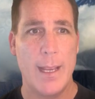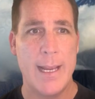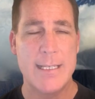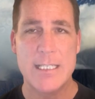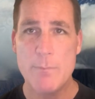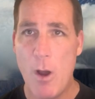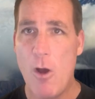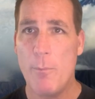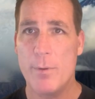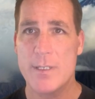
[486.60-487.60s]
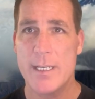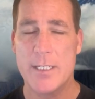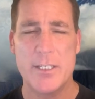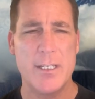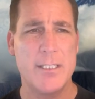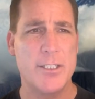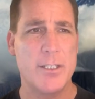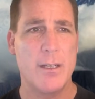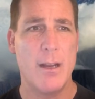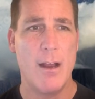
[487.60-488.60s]
small percentage
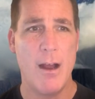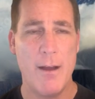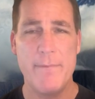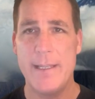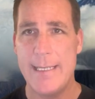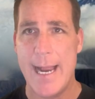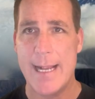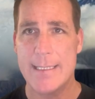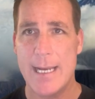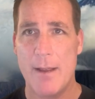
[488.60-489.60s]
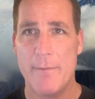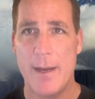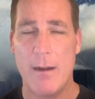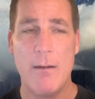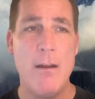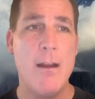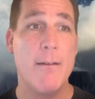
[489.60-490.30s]
of the dads out there